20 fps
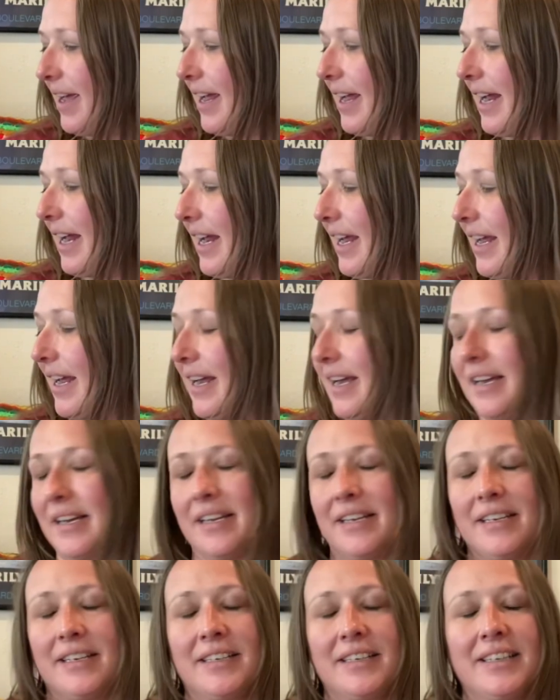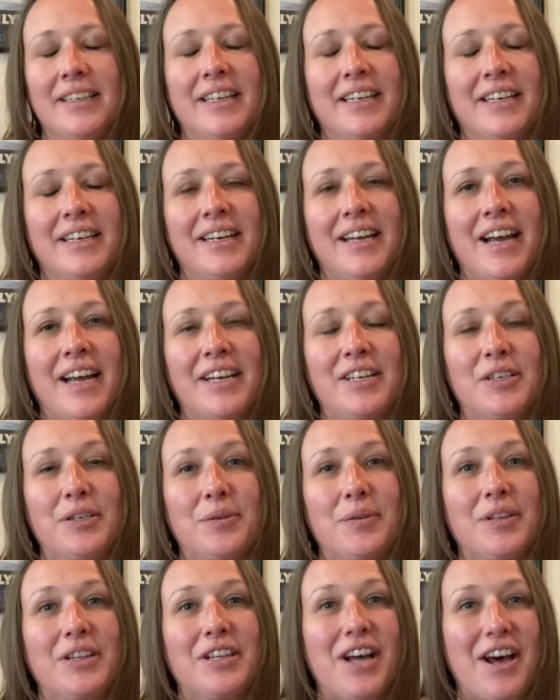And then I
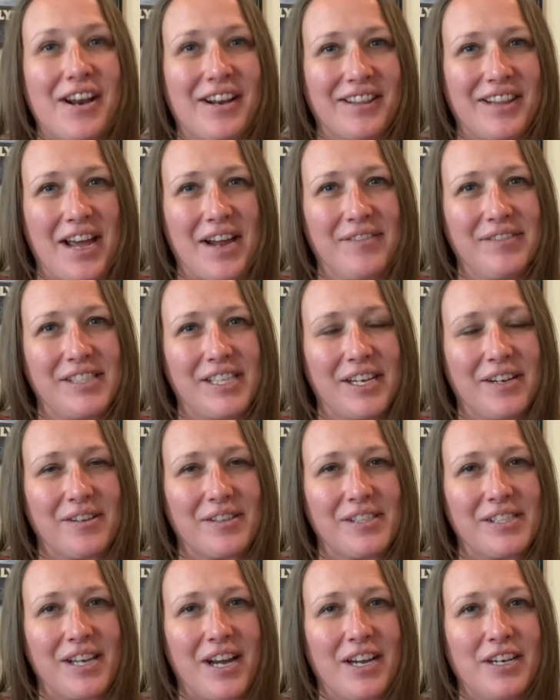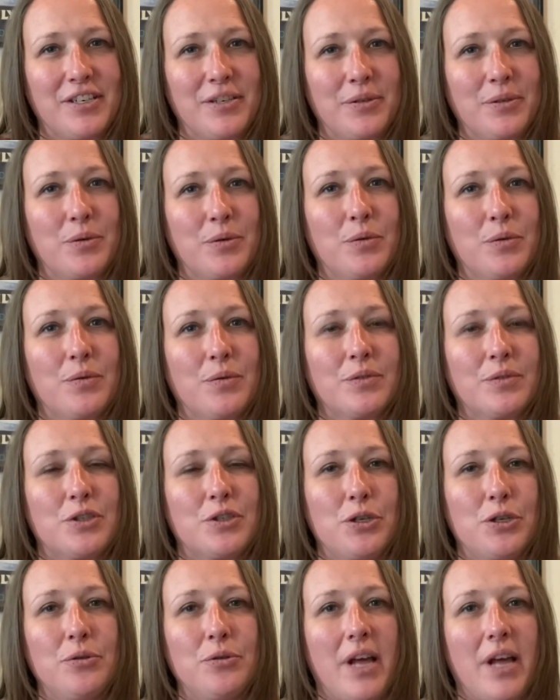do a lot of live sales. I do
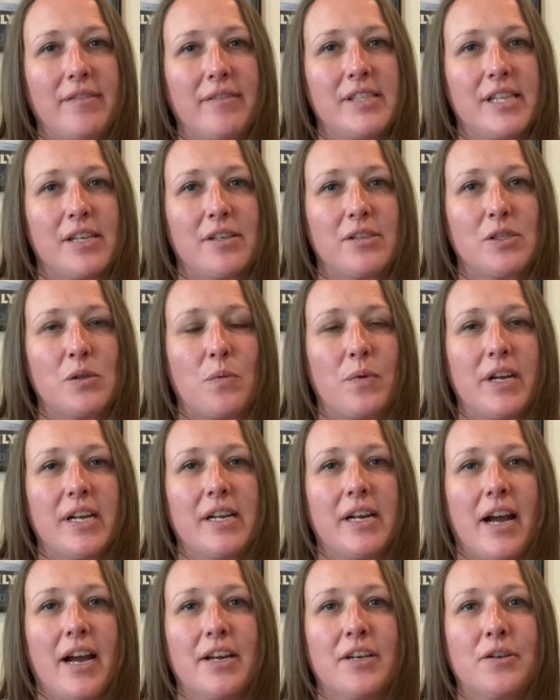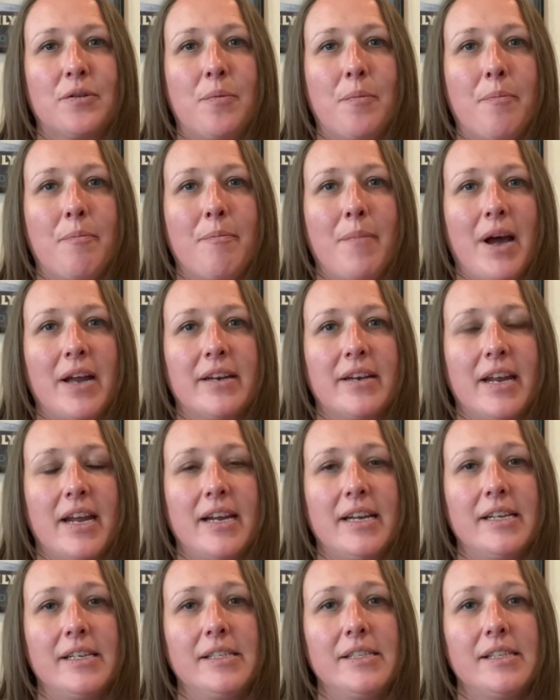two live sales a week. I do
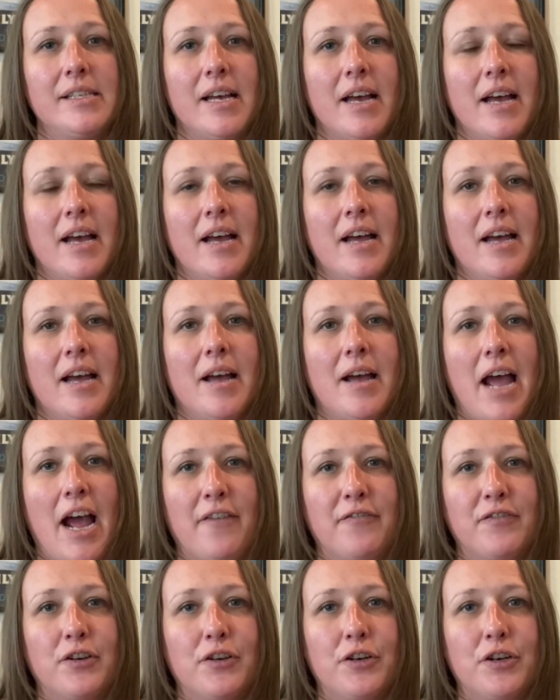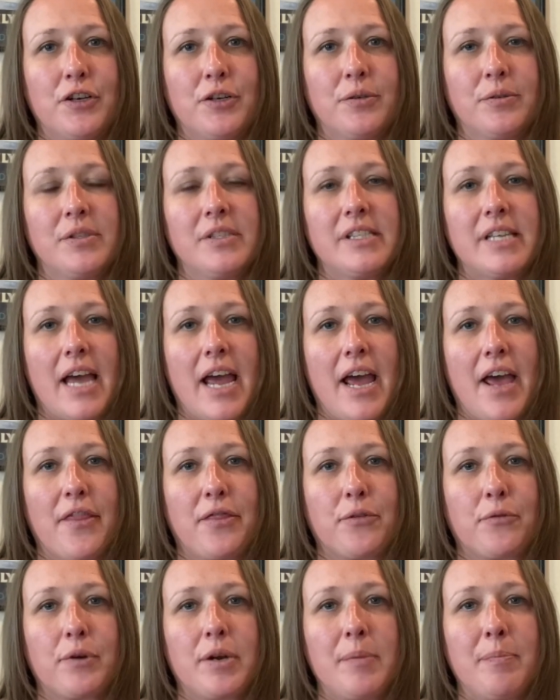Mondays afternoons at
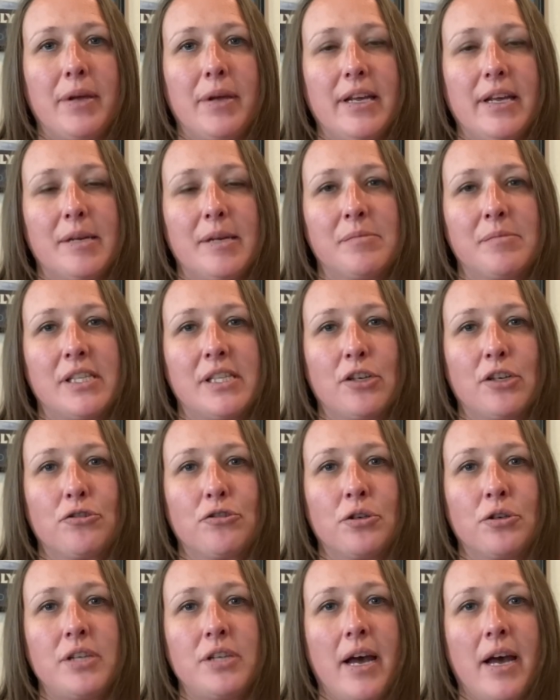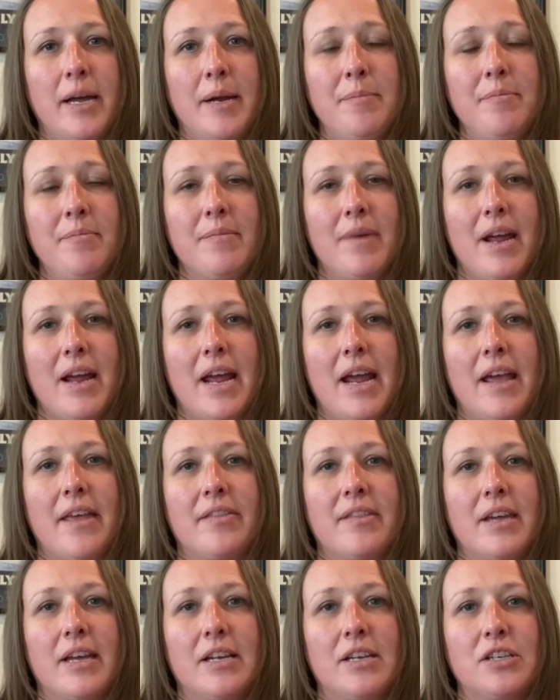3 p.m. Central Time
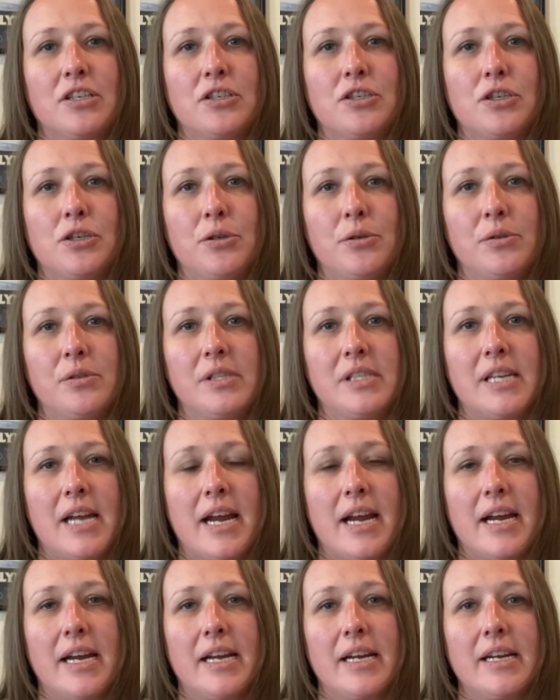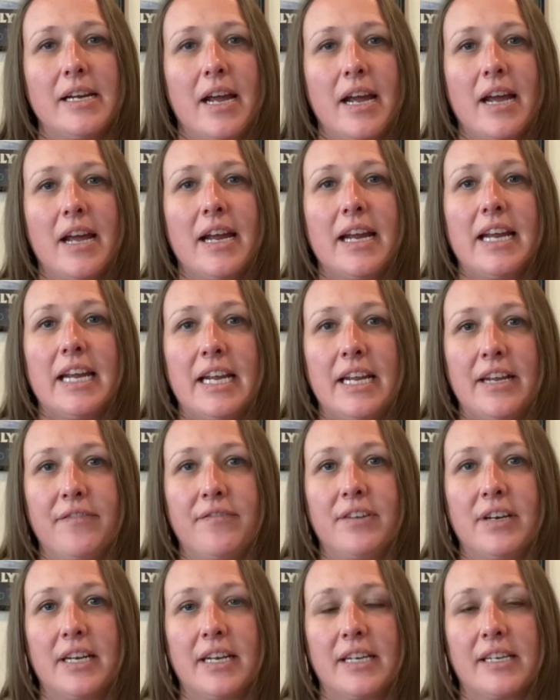and then Tuesday
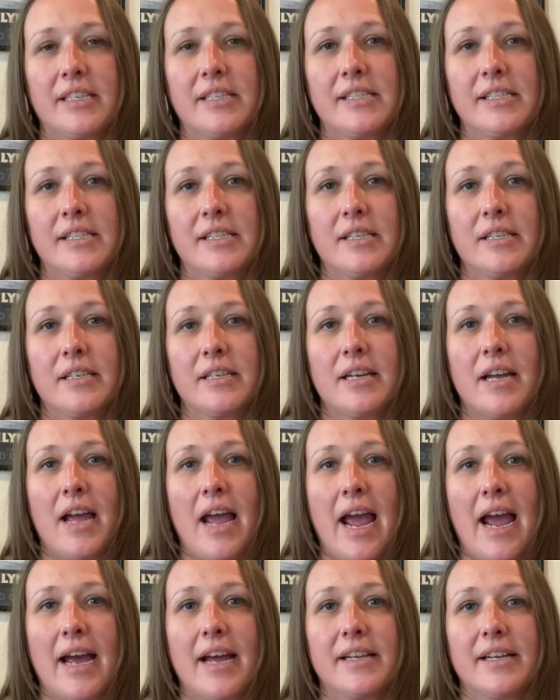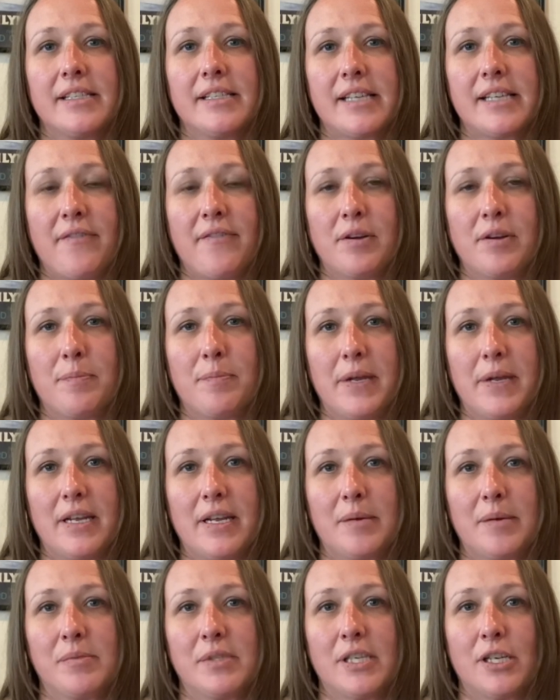evenings at 7
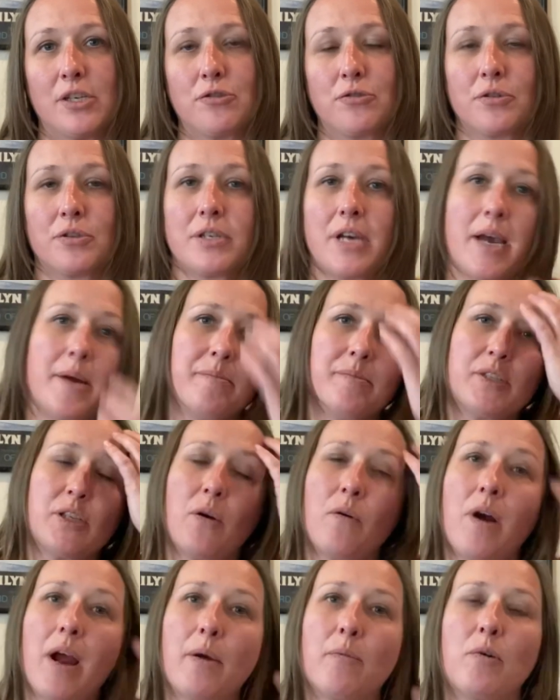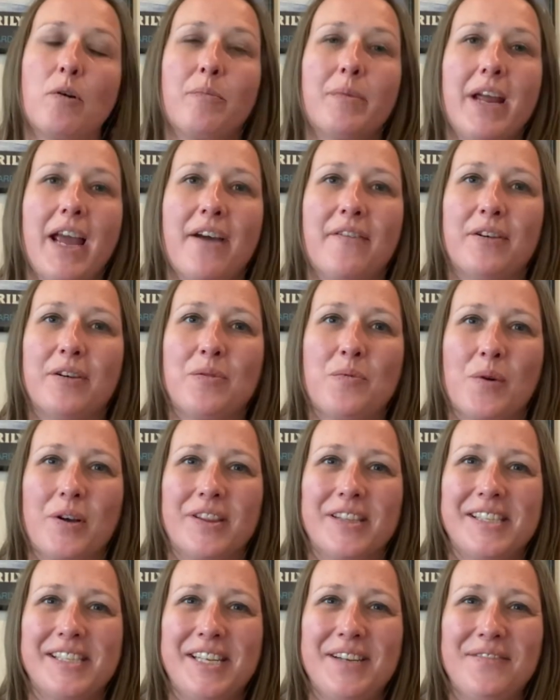p.m. Central Time. So I will be having one
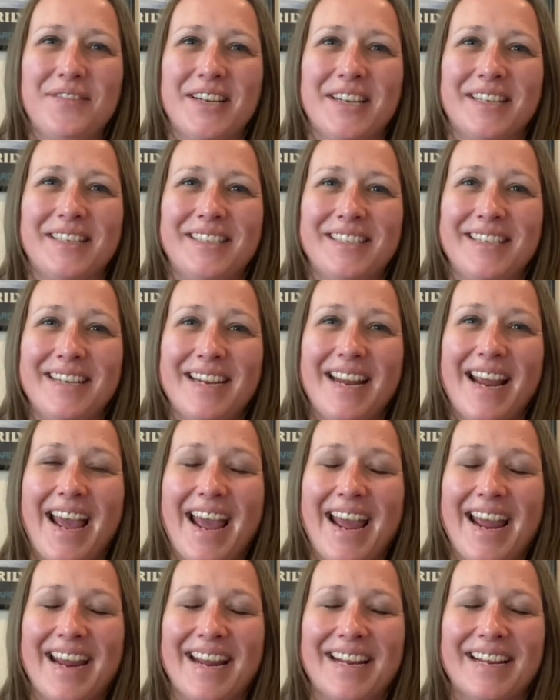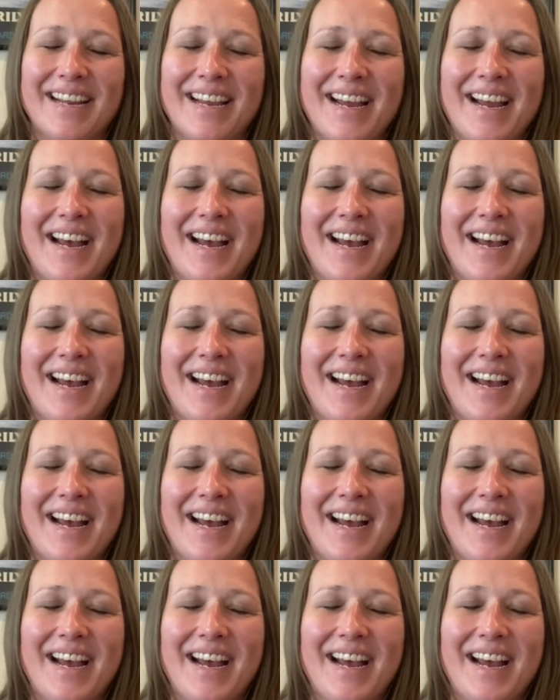this evening. Yay.